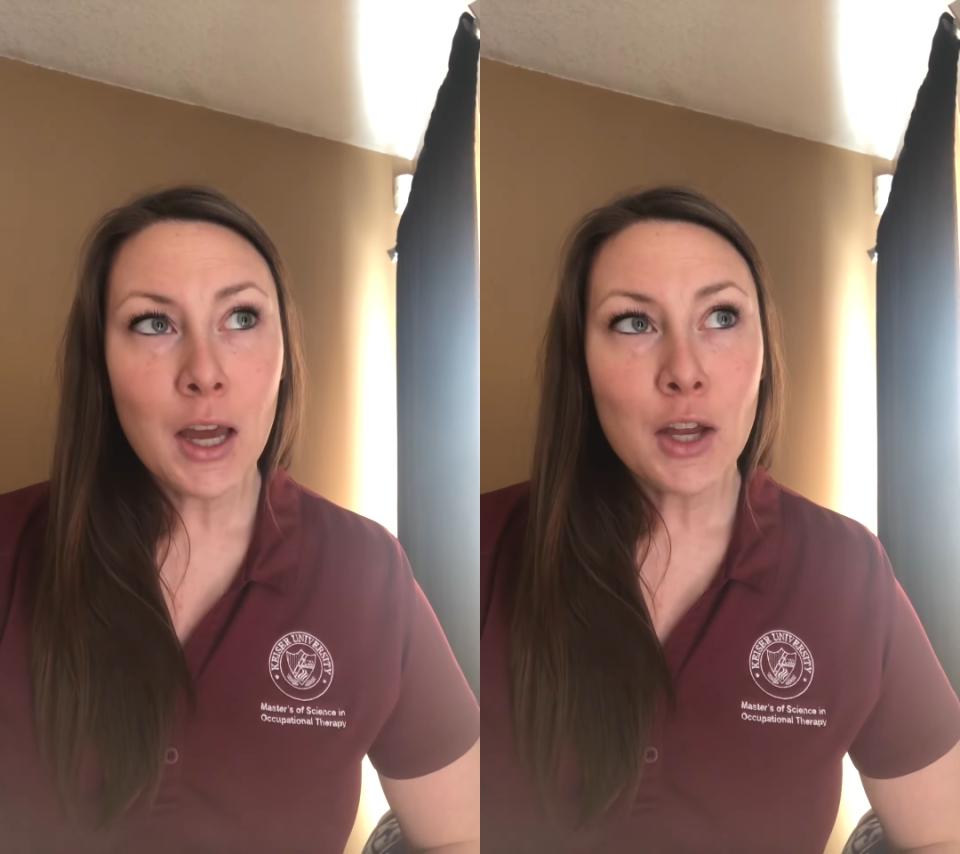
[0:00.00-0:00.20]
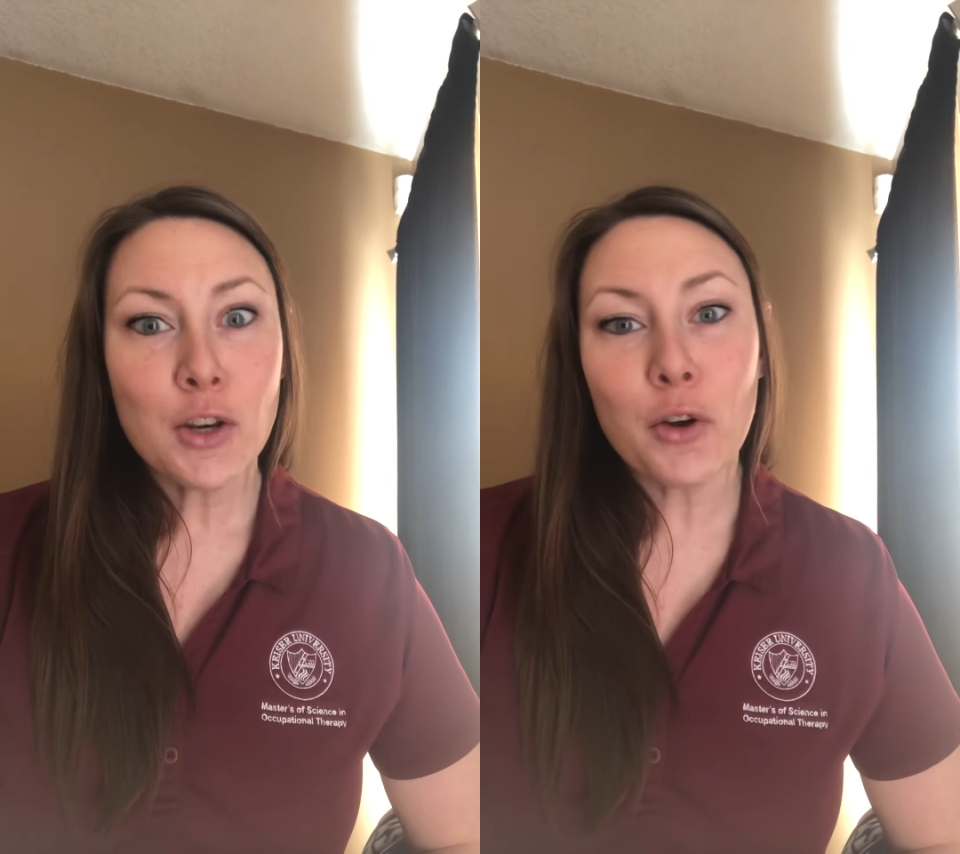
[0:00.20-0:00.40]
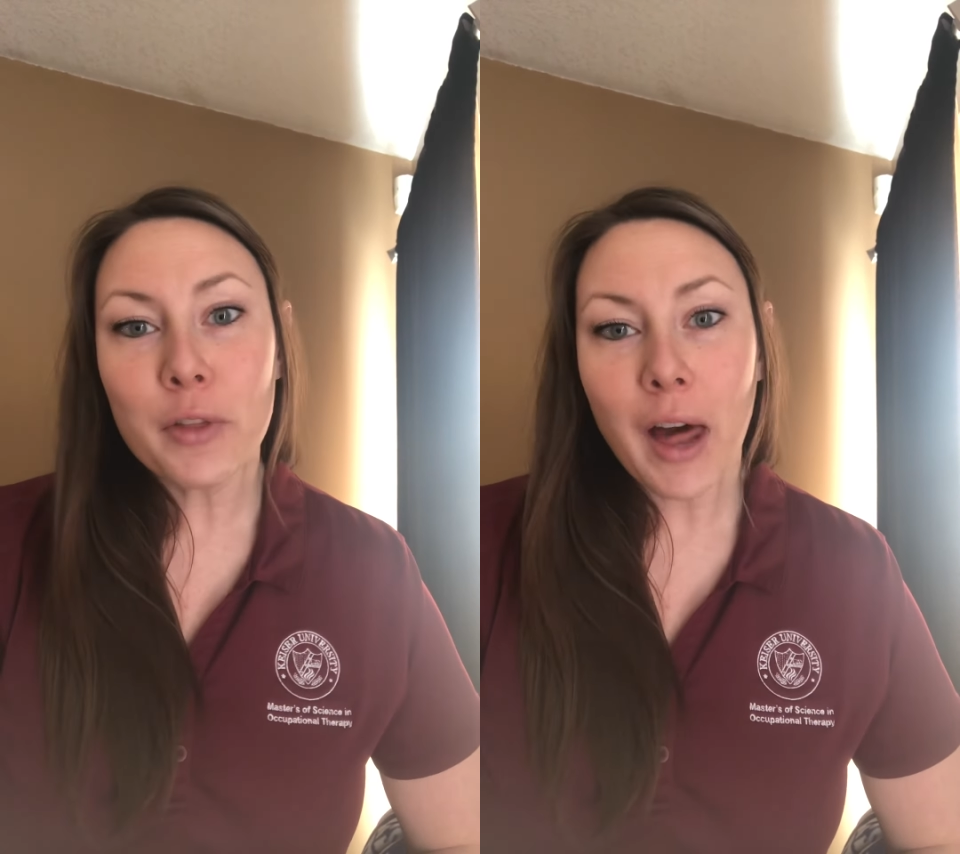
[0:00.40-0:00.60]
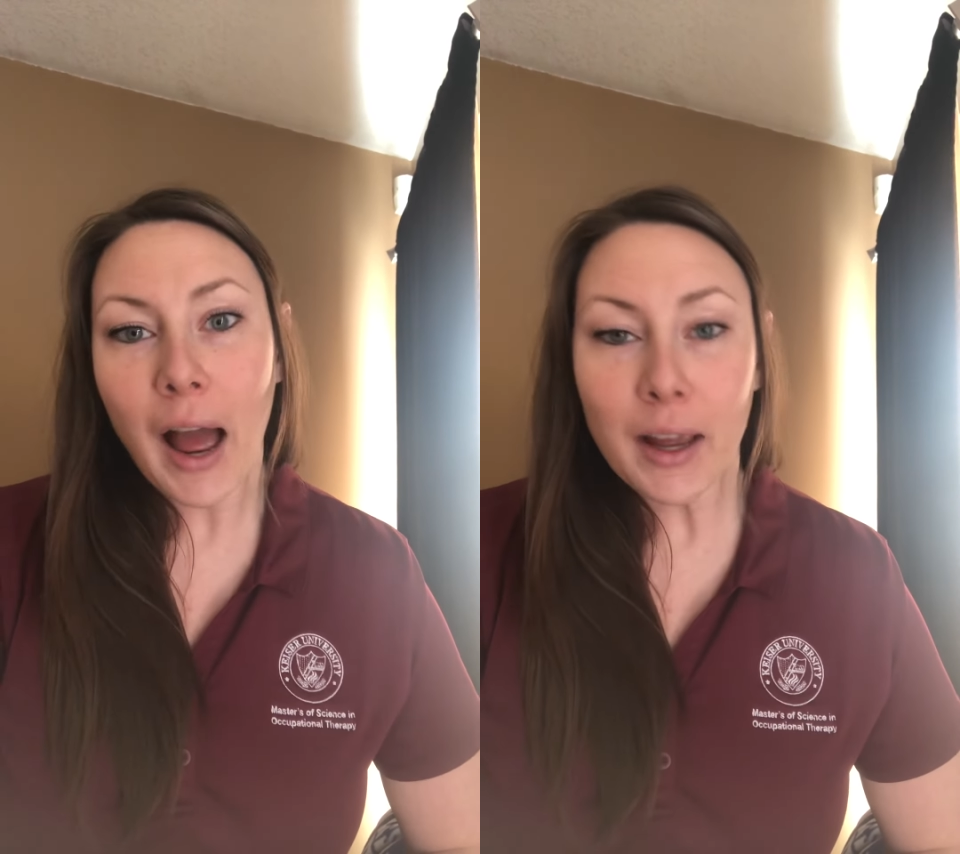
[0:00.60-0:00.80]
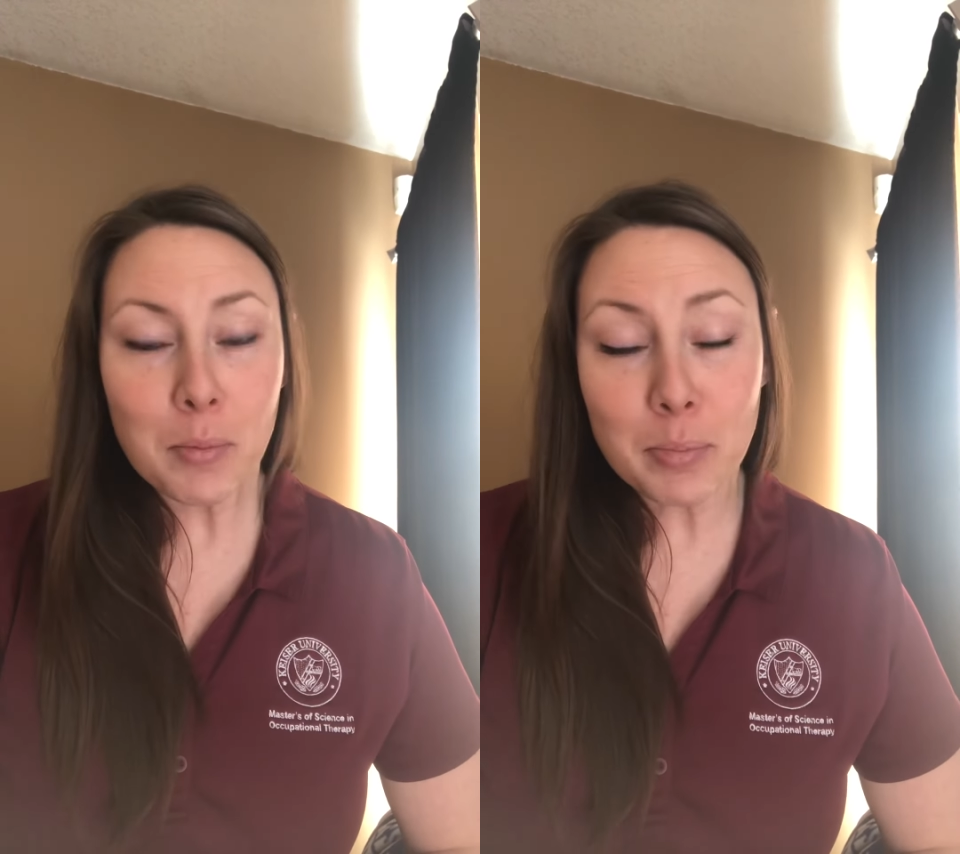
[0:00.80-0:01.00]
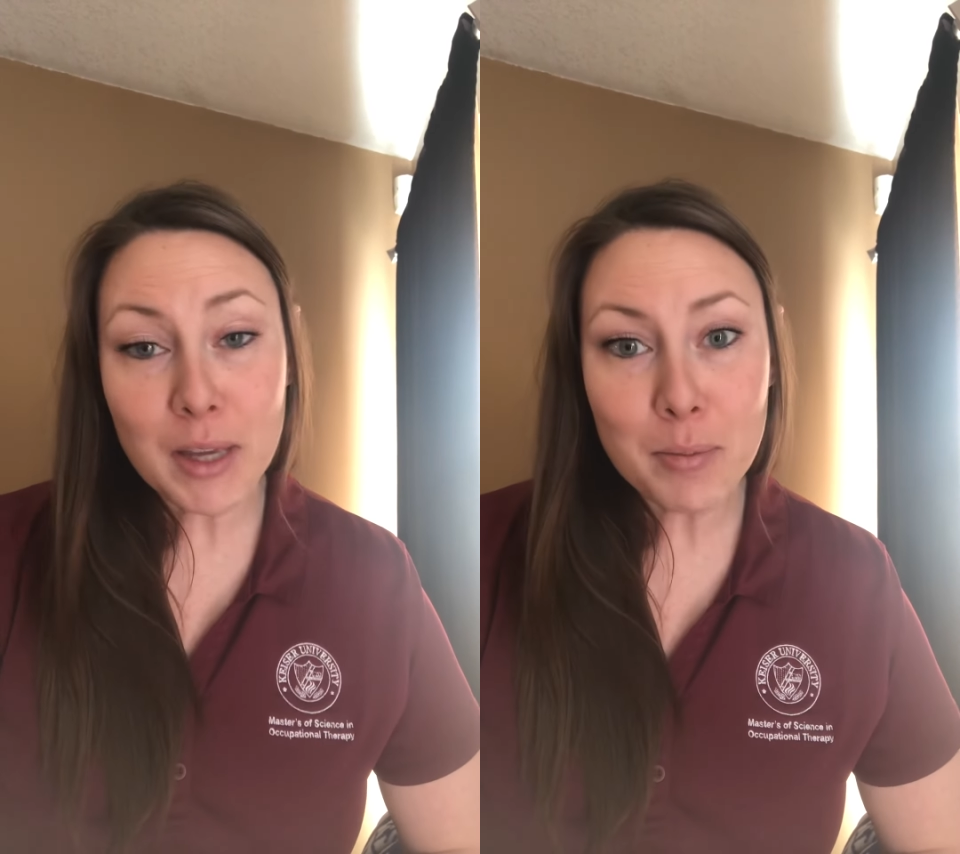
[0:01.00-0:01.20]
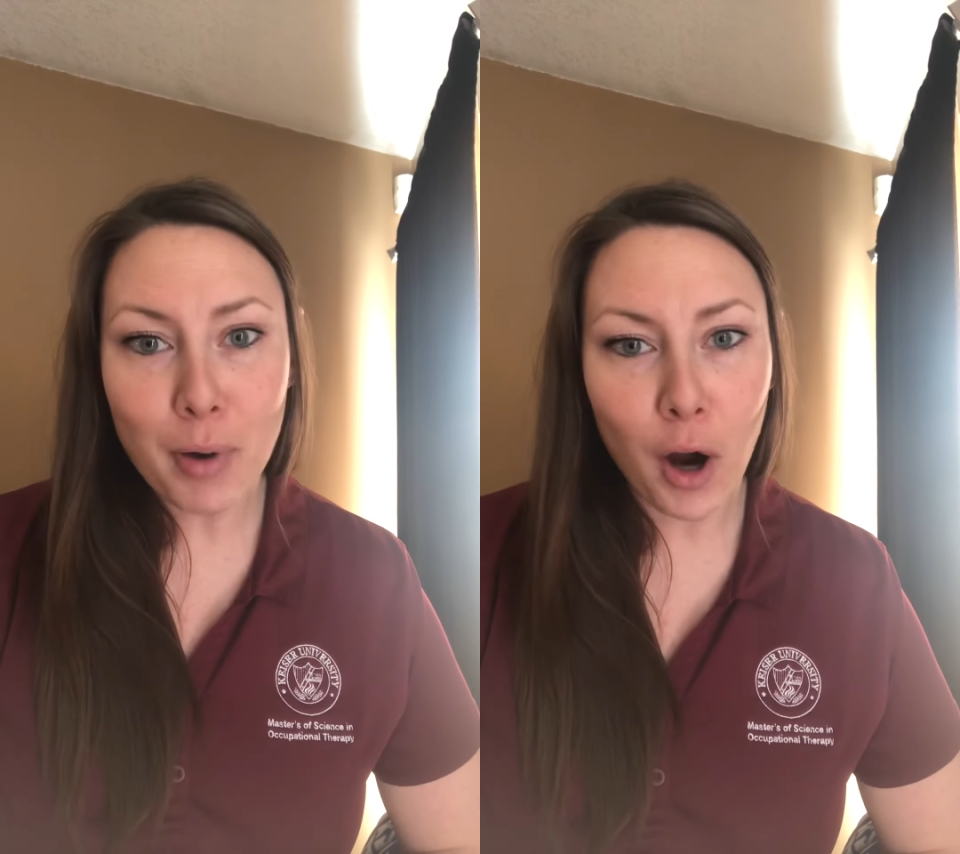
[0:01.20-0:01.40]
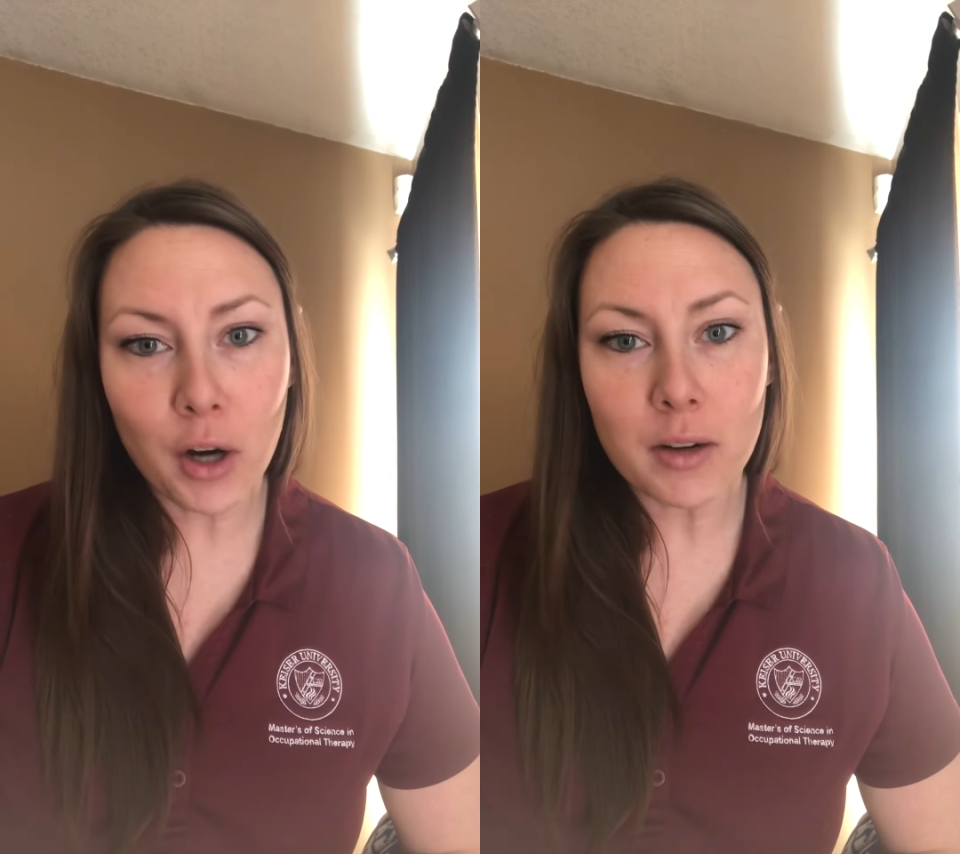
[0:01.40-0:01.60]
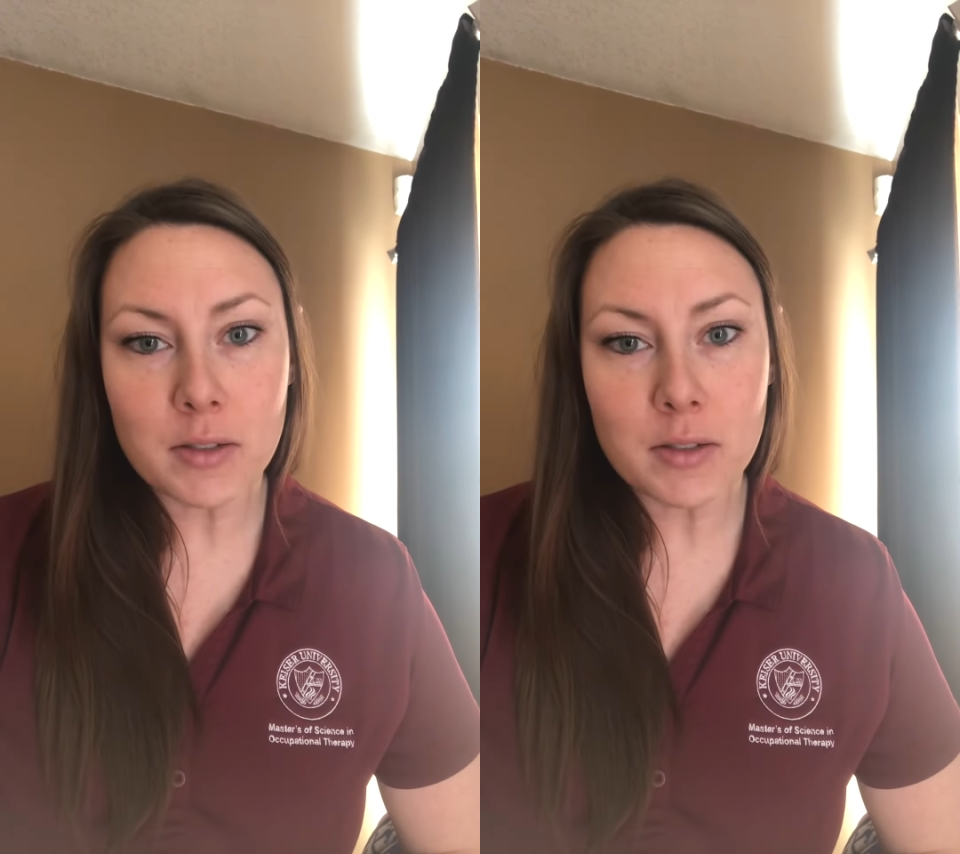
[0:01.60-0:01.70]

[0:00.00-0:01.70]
know that I could be part of